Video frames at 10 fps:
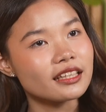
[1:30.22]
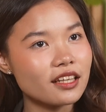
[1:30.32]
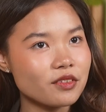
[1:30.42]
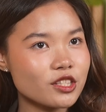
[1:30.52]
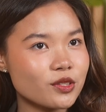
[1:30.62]

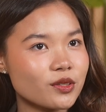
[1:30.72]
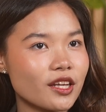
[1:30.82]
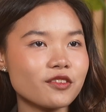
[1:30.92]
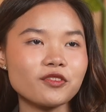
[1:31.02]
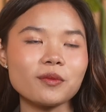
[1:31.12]
11
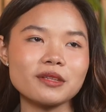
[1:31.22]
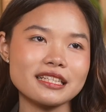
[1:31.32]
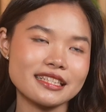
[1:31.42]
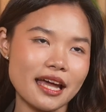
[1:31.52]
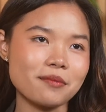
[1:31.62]
student from the
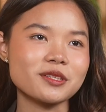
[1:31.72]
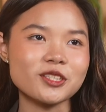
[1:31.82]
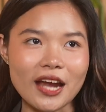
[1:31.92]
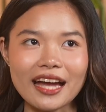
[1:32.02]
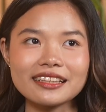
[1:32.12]
STEM
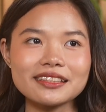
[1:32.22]
strand.